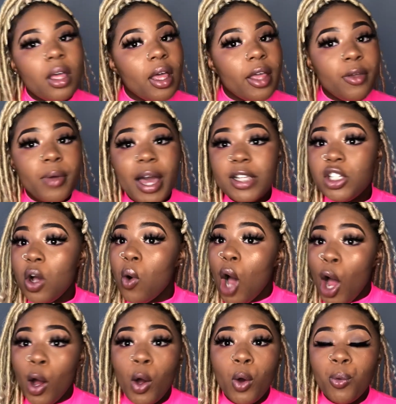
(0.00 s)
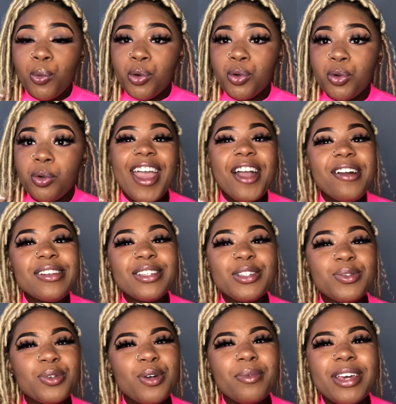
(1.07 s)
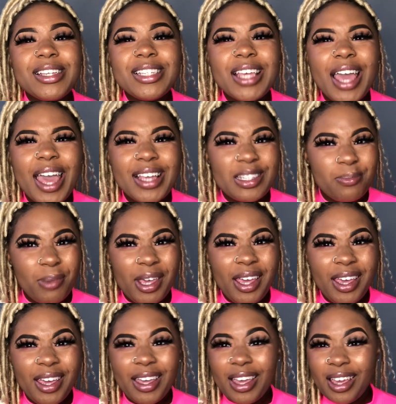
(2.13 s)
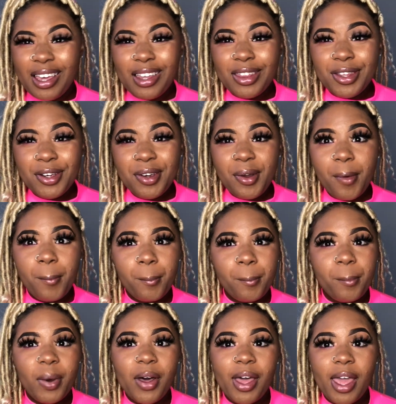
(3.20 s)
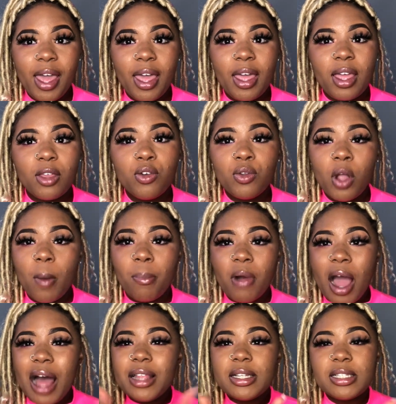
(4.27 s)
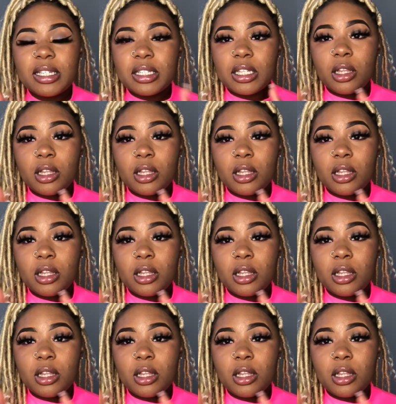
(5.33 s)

You got your own room. Heritage room isn't as big either, but you know, Brawley's is a